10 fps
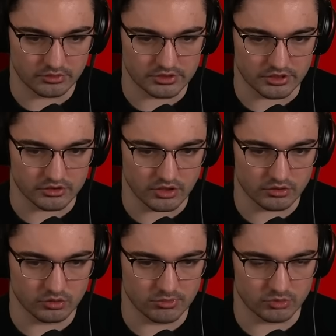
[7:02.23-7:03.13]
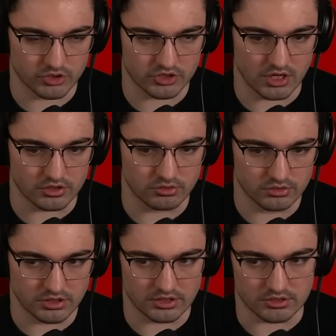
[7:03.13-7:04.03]
We'll take a dark room and then we'll just not
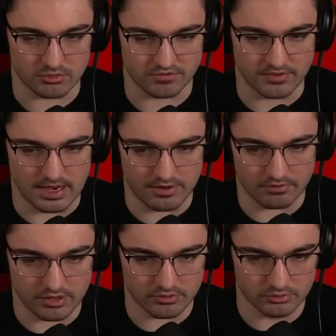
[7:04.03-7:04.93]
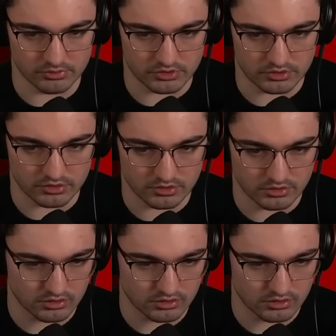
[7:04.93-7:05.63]
use it. That's up to 5 red rooms.